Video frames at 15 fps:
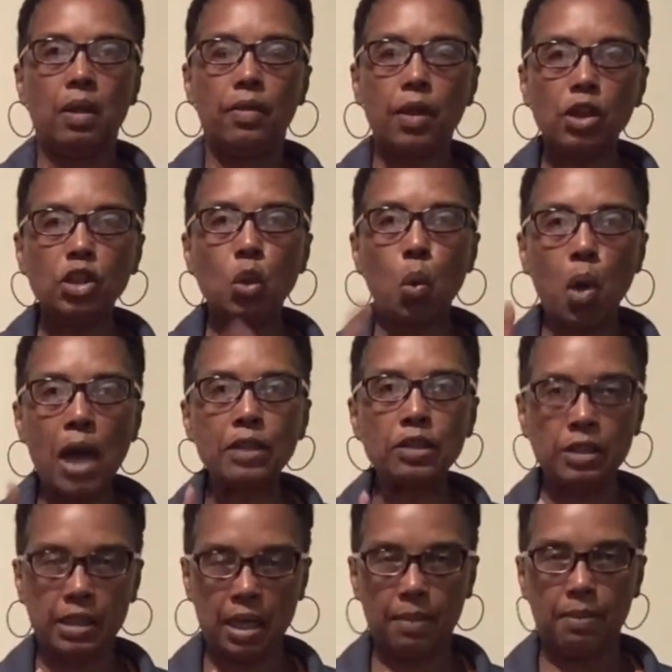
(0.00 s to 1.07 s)
those
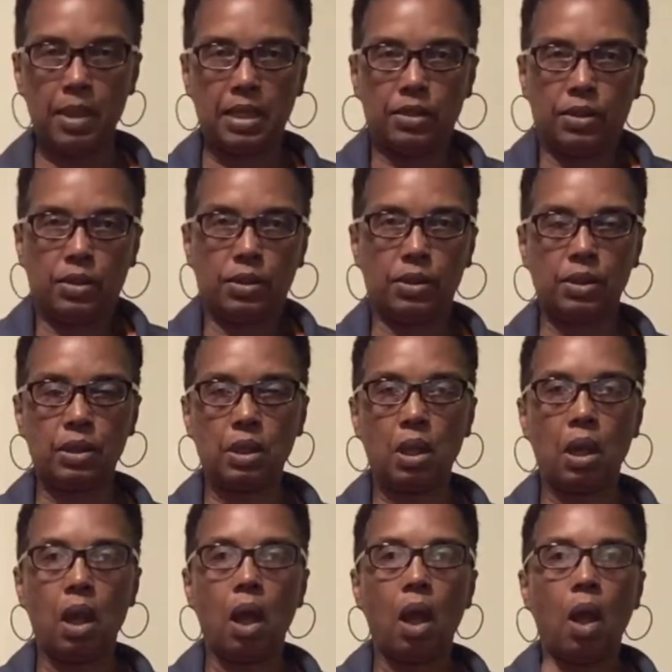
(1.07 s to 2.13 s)
quadricep muscles,
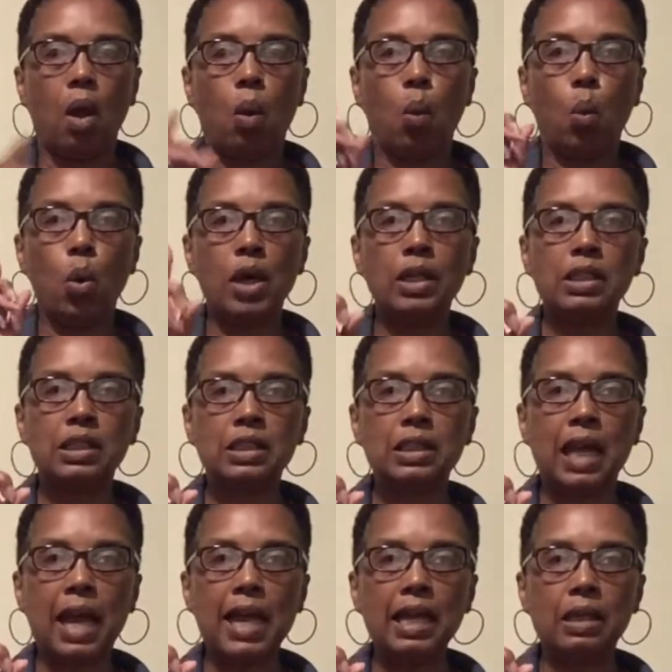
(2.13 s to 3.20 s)
one is
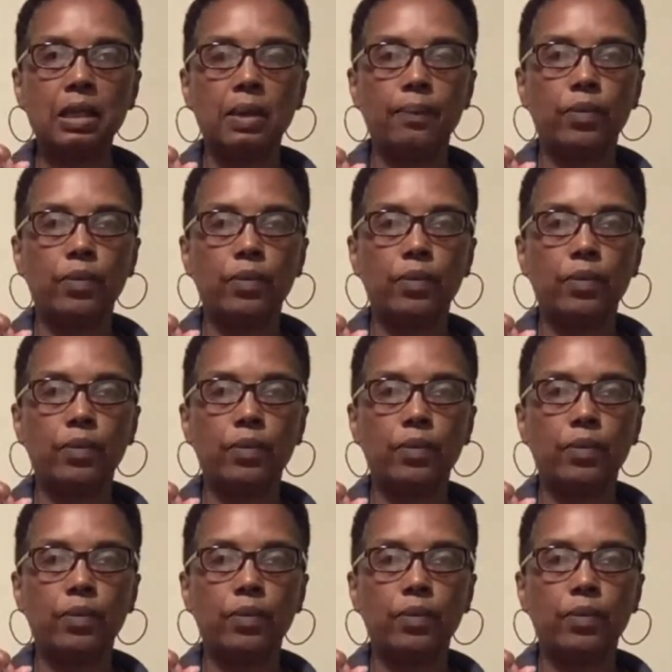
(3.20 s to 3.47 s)
tight,